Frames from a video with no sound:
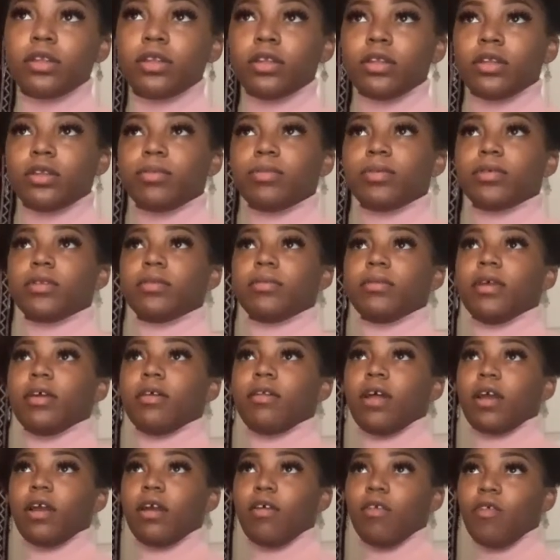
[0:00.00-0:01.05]
It's supposed to be
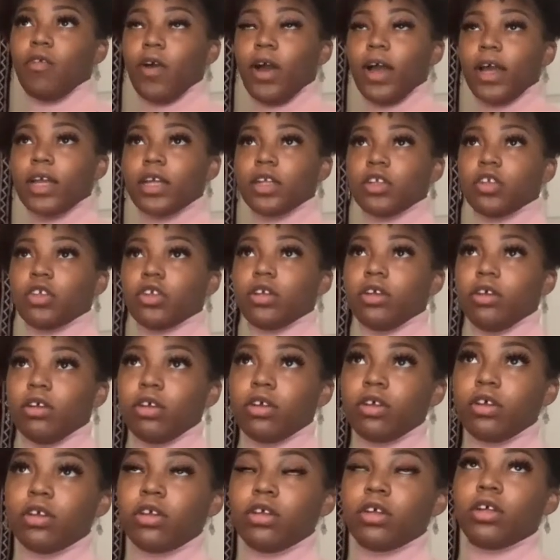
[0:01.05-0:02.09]
like a rocking
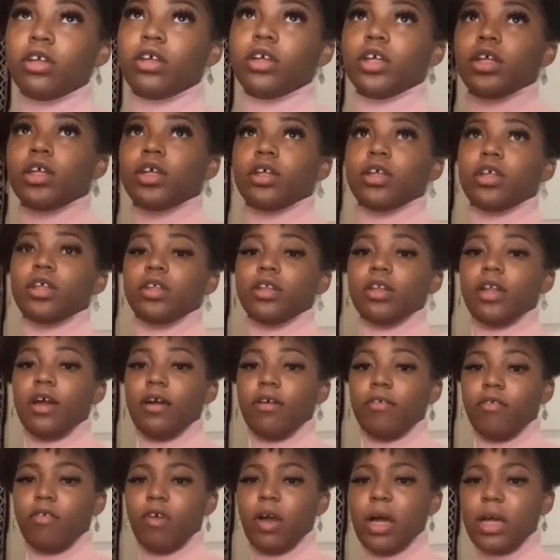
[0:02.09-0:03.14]
chair. It's
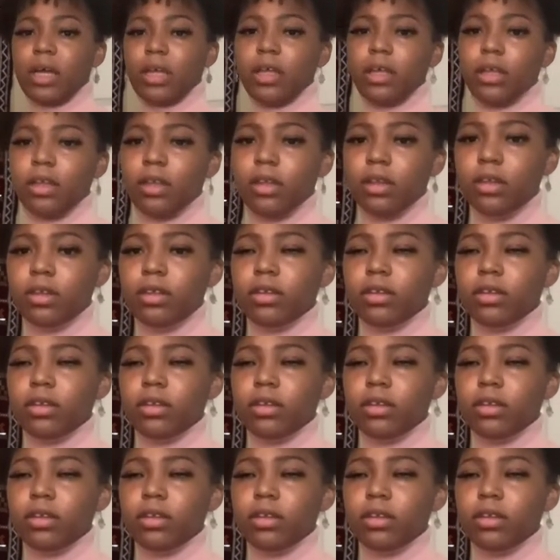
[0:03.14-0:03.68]
not rocking.